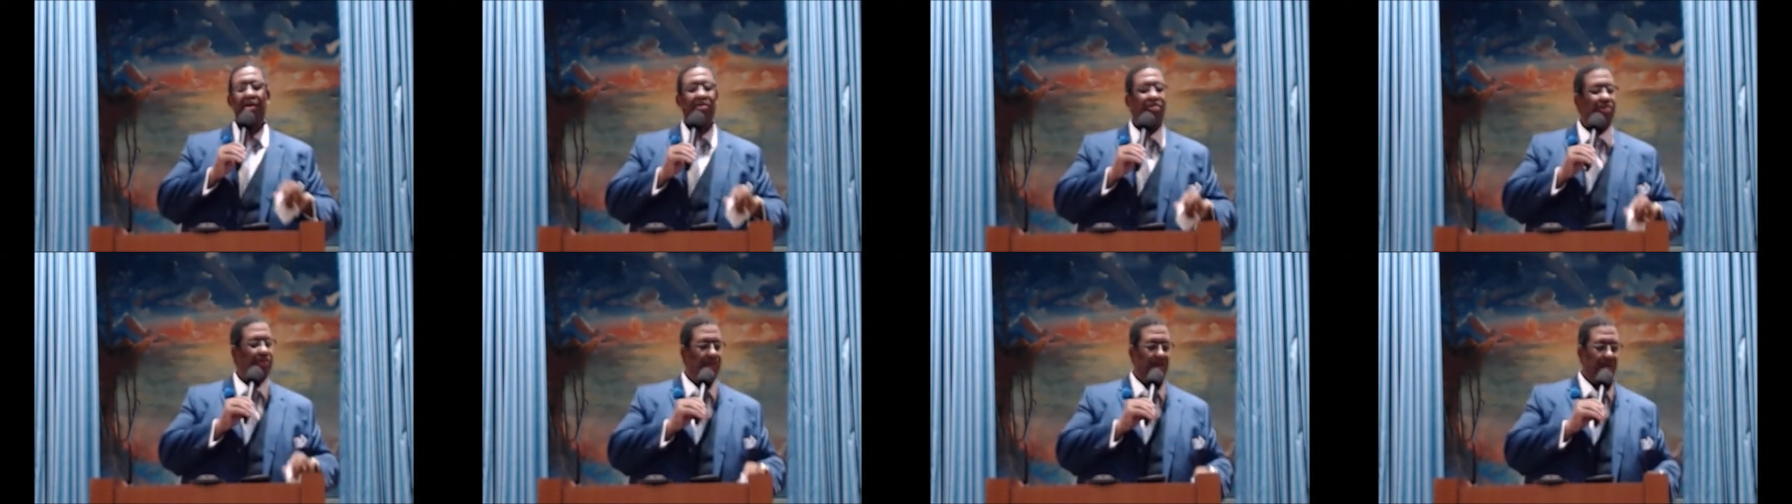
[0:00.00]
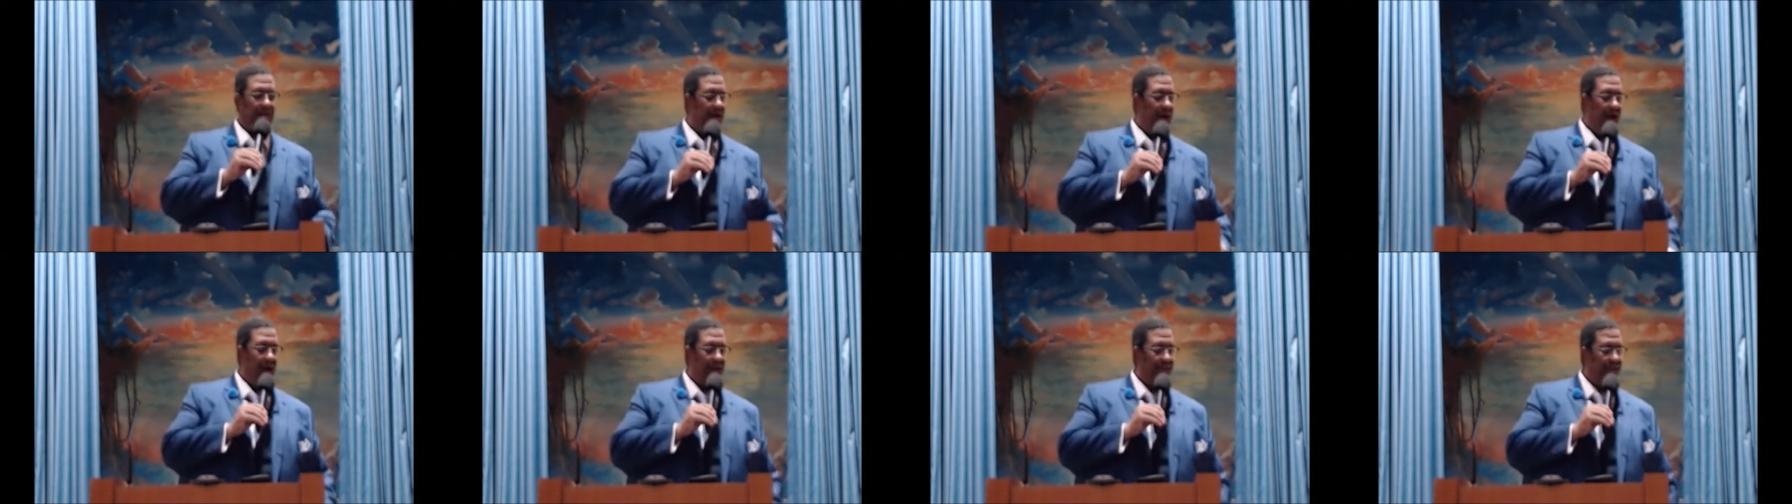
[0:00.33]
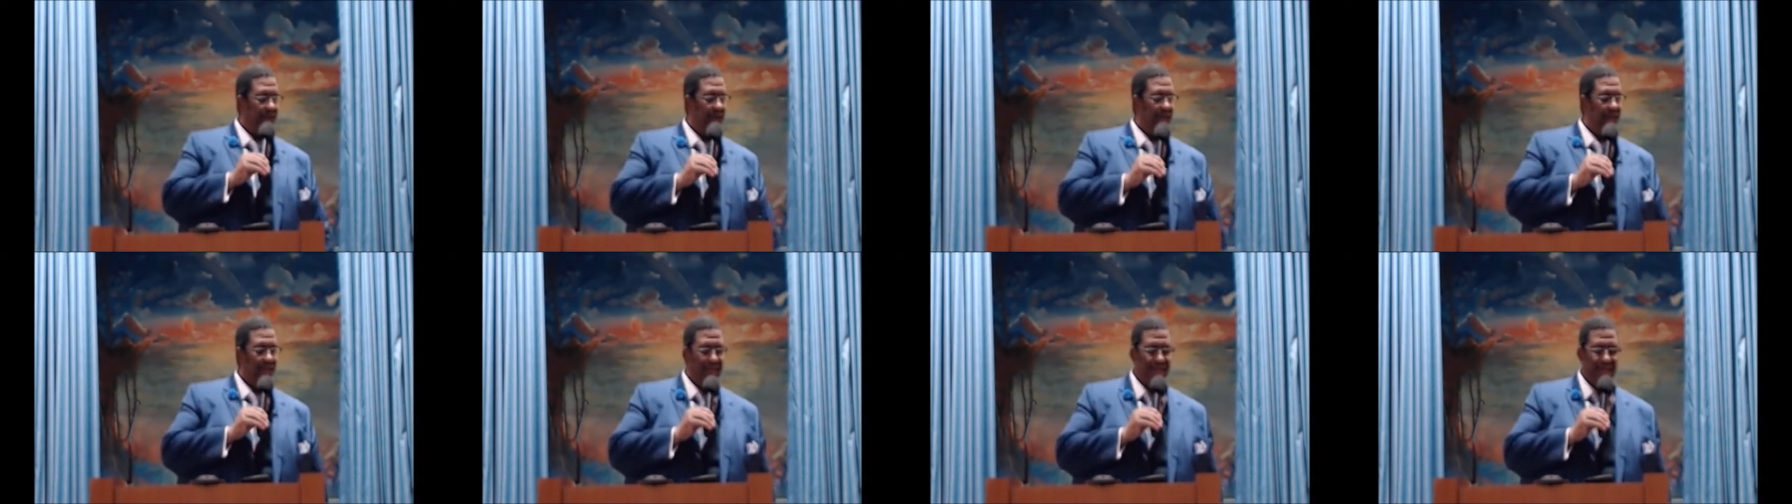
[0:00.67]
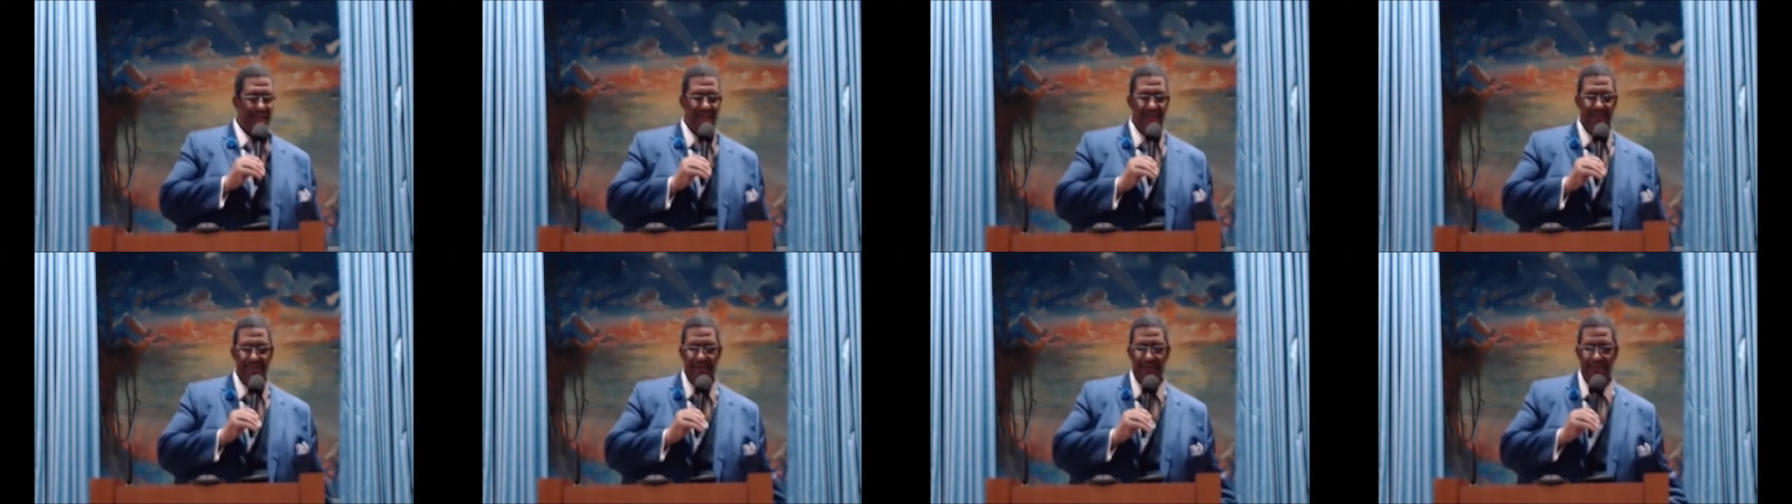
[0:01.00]
to the God that
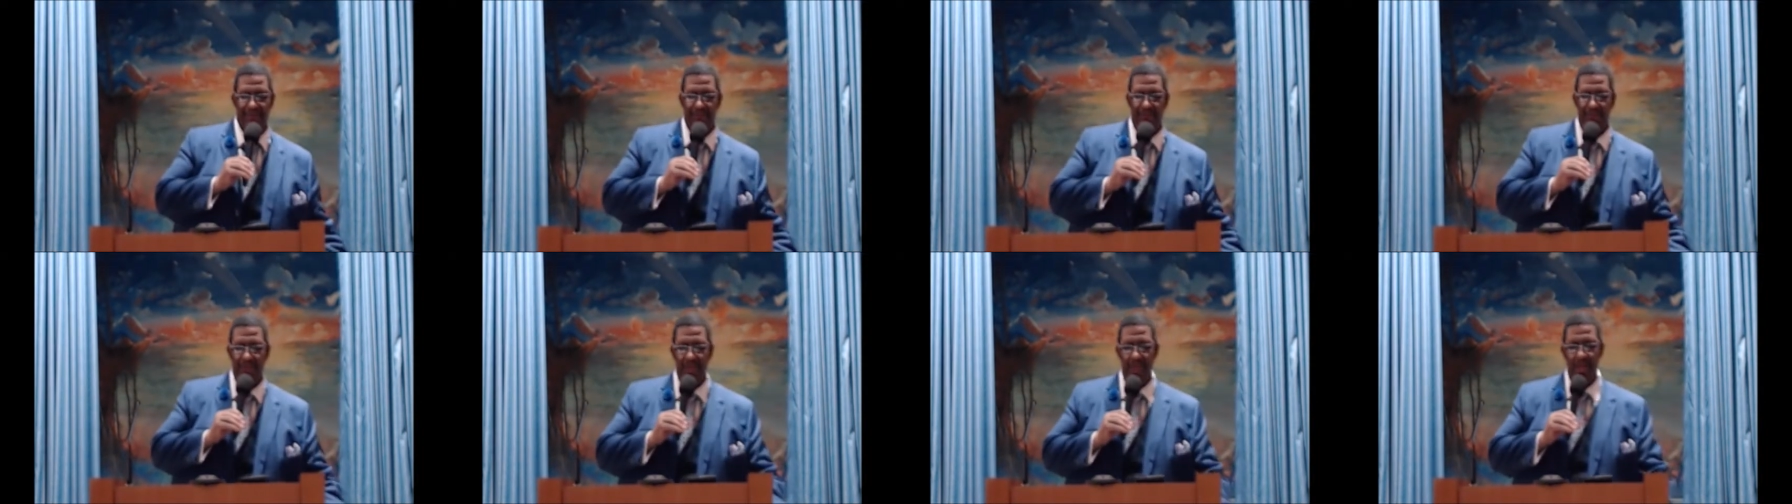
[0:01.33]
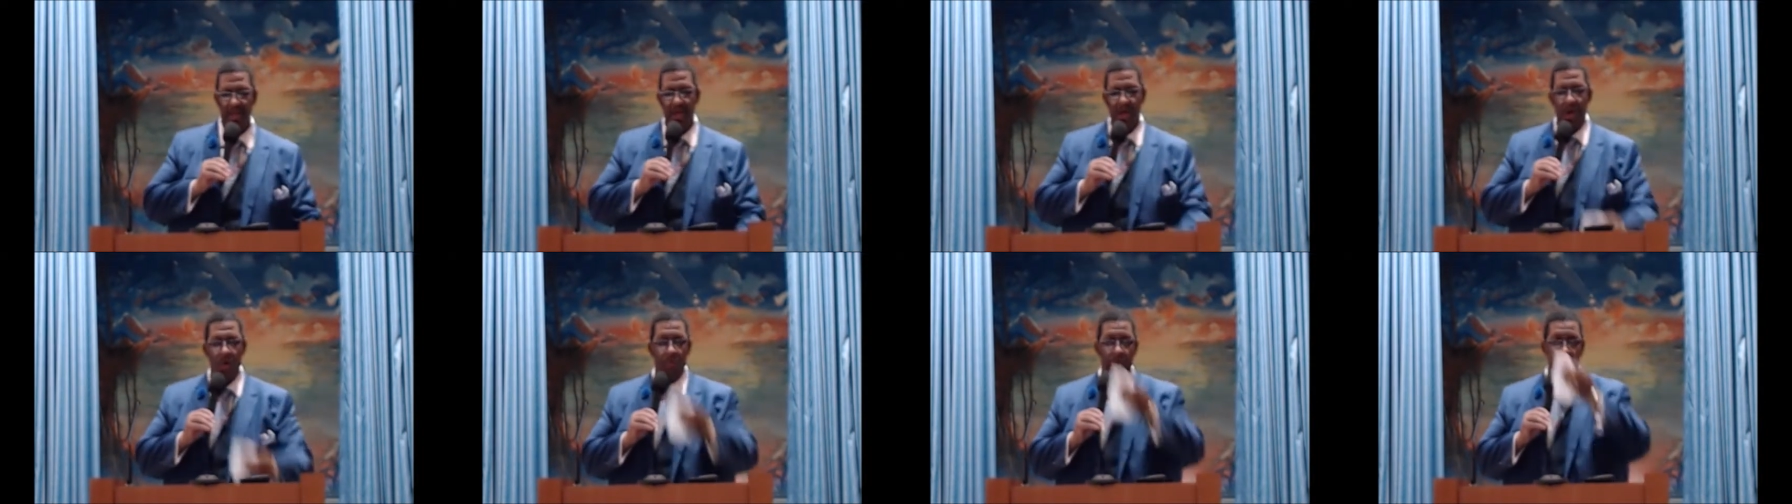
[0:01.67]
gave it. When